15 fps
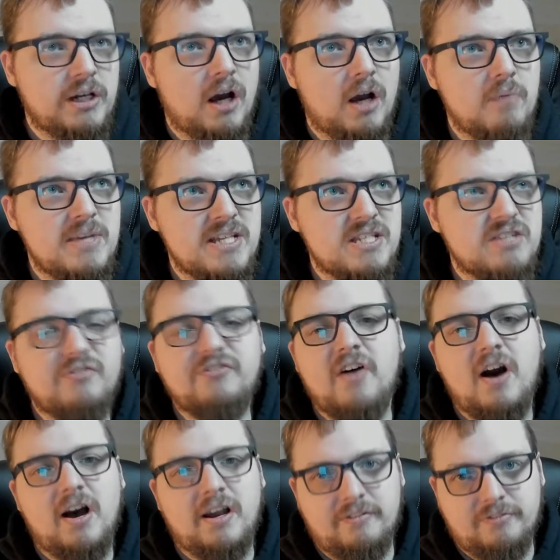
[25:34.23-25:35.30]
I missed
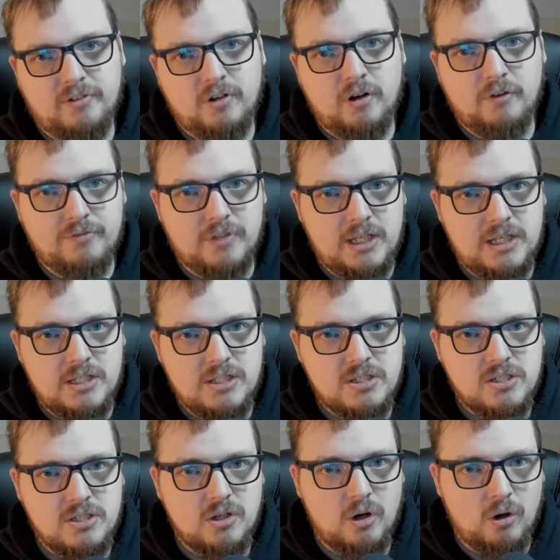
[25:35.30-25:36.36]
5 of
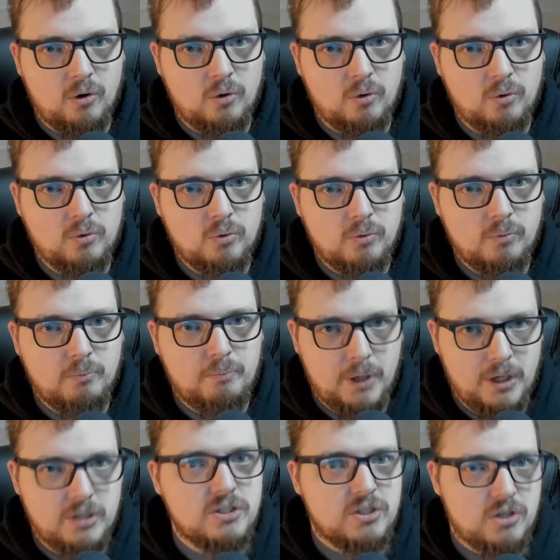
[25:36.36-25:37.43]
these
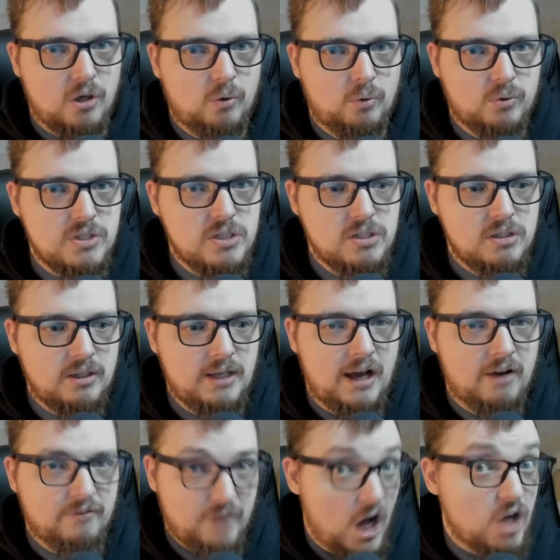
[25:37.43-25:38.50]
bird skulls. Out
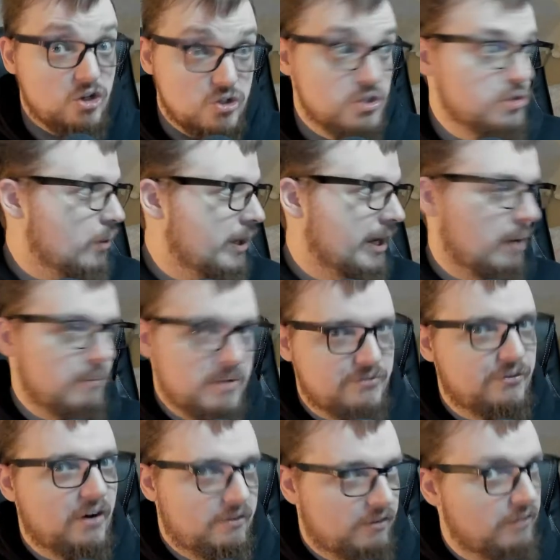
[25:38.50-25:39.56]
of 120, I missed
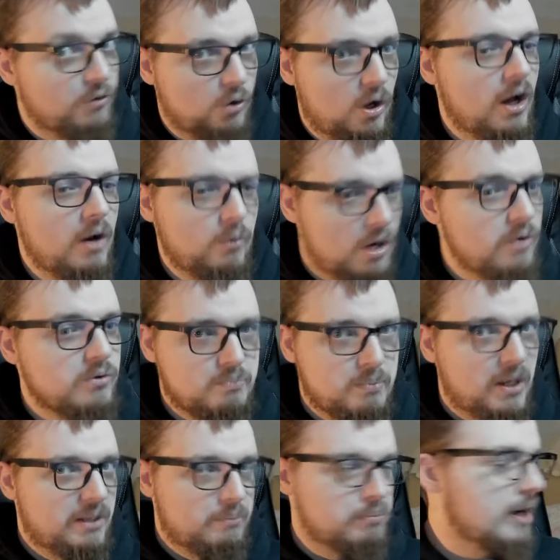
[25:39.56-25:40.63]
5. I thought, I was
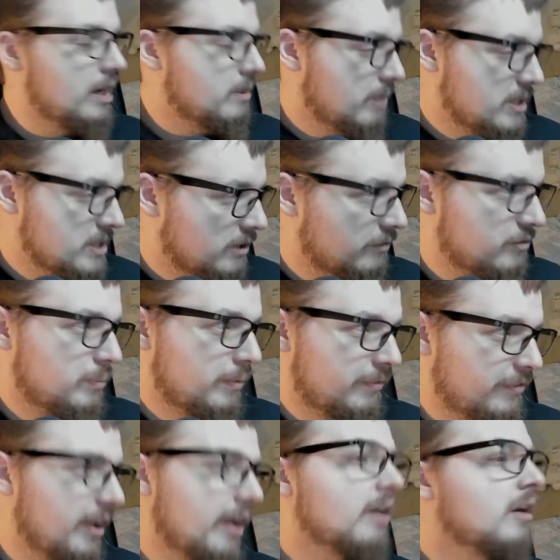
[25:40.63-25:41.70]
bloody proud of myself, to be
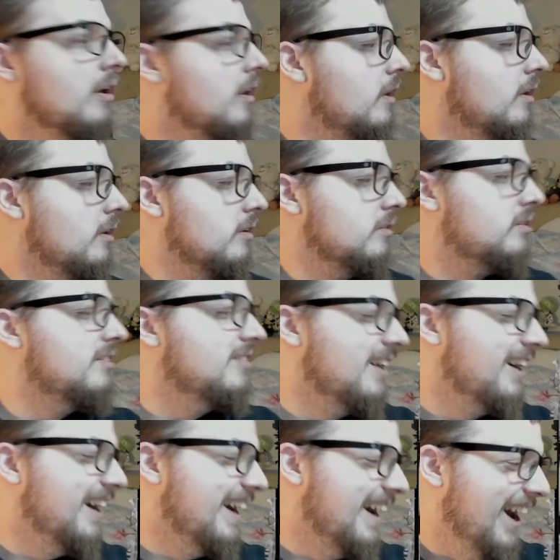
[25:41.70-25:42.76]
fair.
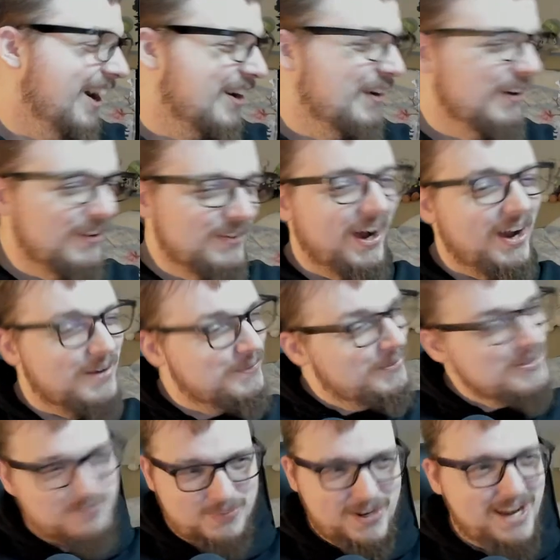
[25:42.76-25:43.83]
I
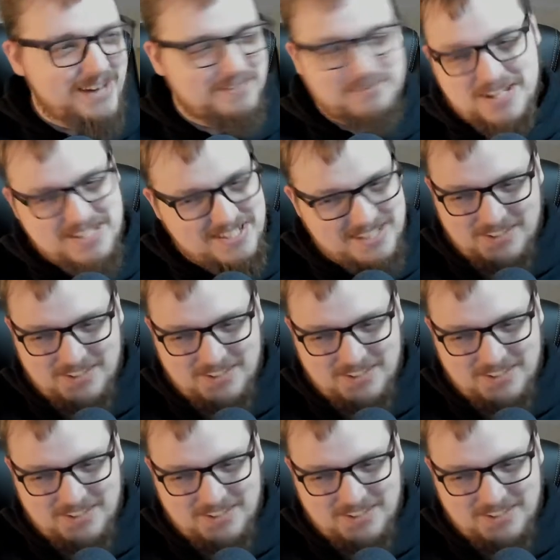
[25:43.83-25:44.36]
was proud of myself.